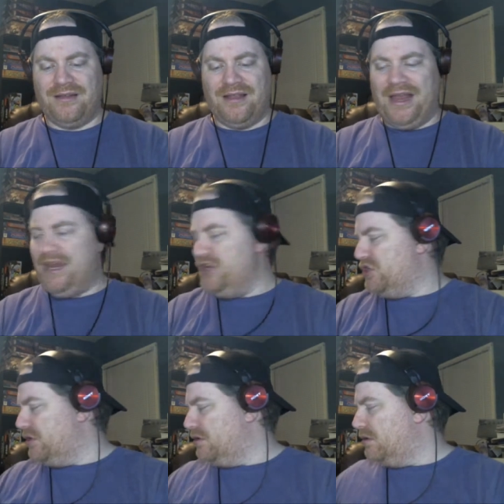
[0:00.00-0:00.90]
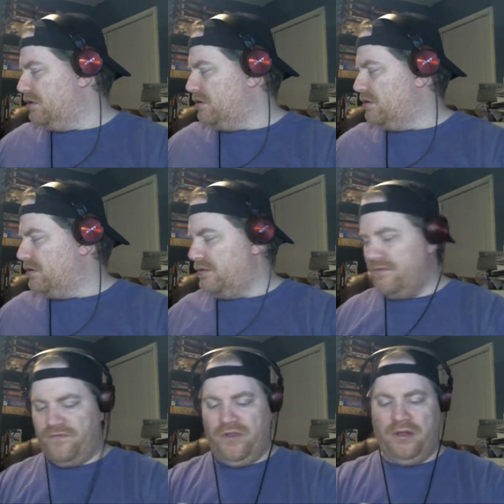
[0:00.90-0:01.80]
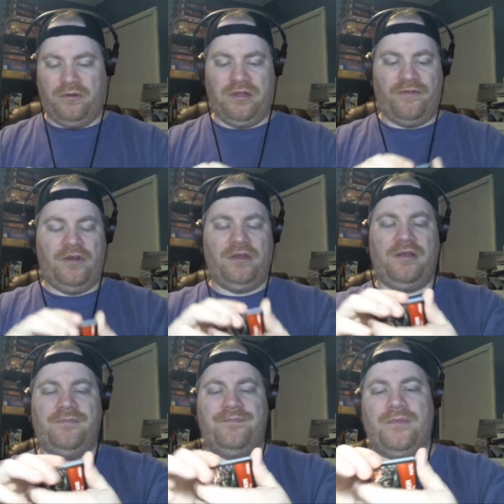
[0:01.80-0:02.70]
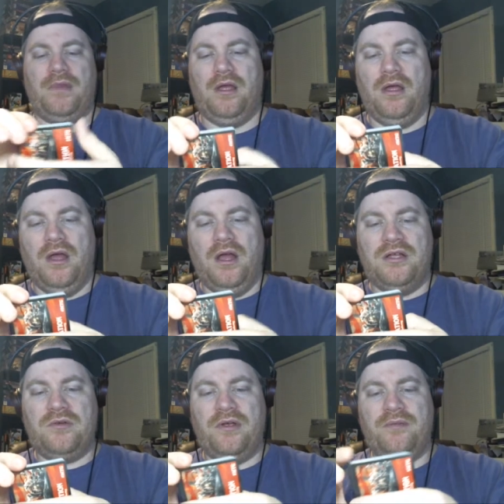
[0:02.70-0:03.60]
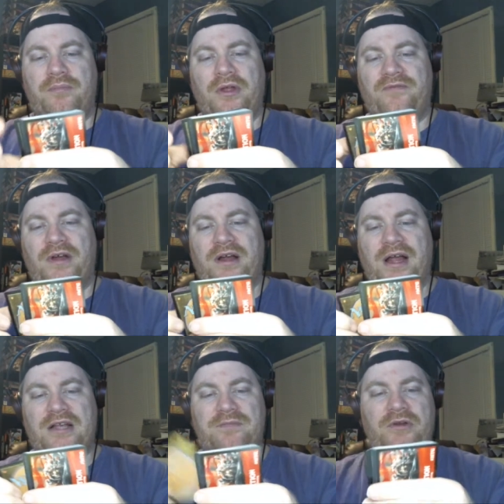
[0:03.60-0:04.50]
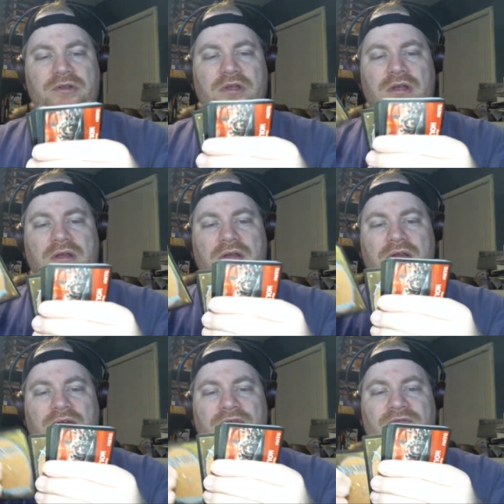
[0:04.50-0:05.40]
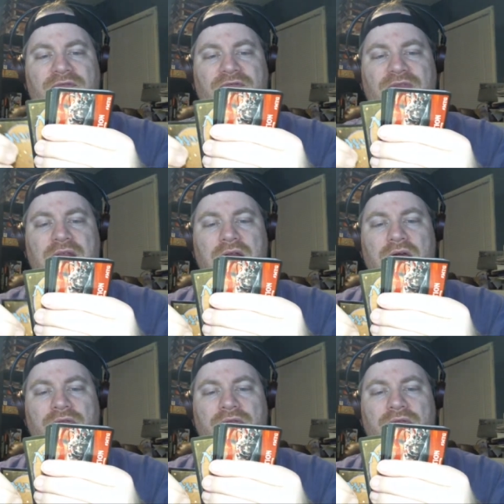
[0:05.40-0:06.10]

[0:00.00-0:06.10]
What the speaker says: Asian feel, definitely. So we Bloodfire Expert, Feed of